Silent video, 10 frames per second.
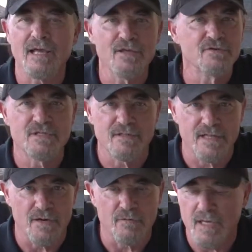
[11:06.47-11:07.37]
I use it
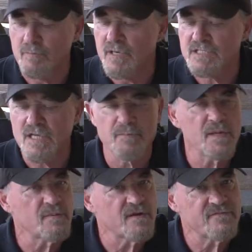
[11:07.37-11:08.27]
that way. But some
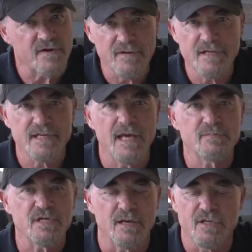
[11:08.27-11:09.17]
people are very
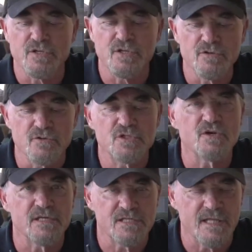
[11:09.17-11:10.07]
adept and can use,
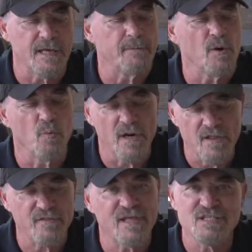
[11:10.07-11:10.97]
so it's there. But one
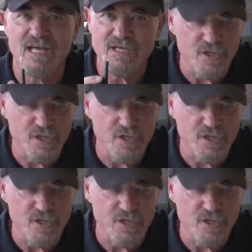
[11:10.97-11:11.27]
of the things I